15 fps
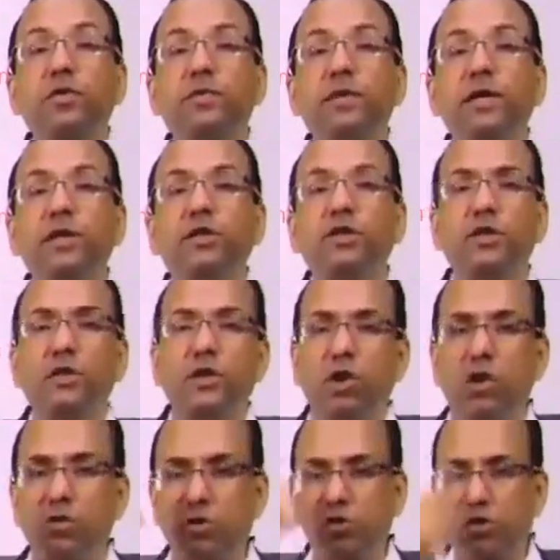means
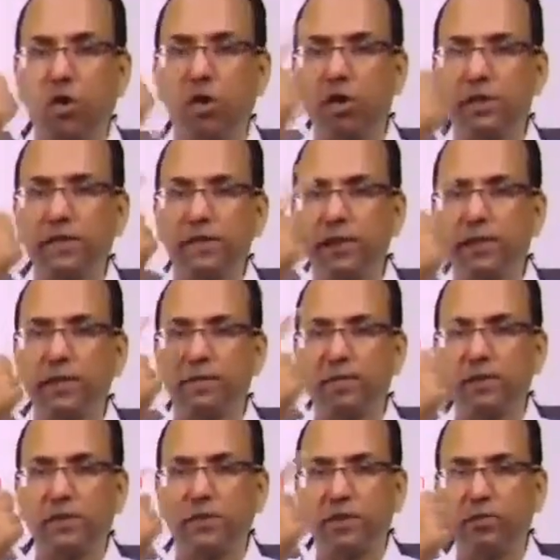almost all the skeletal
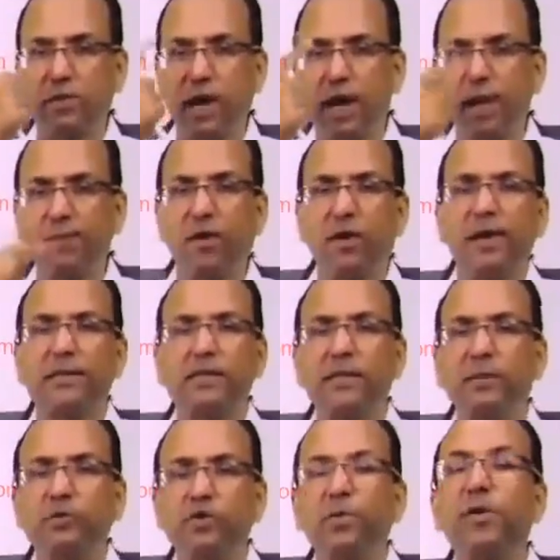muscles of the eyeball
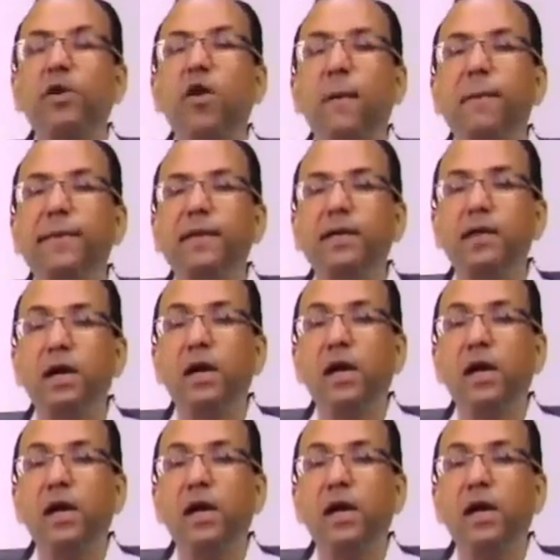except superior oblique